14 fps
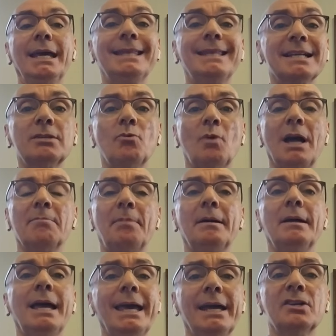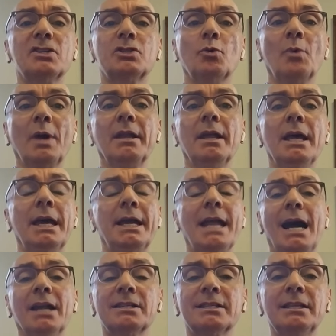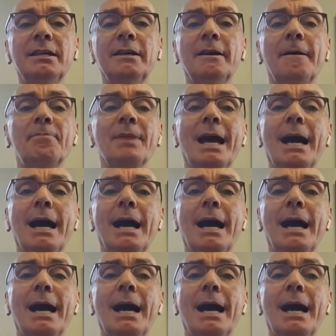He doesn't want Harris to win. And honestly,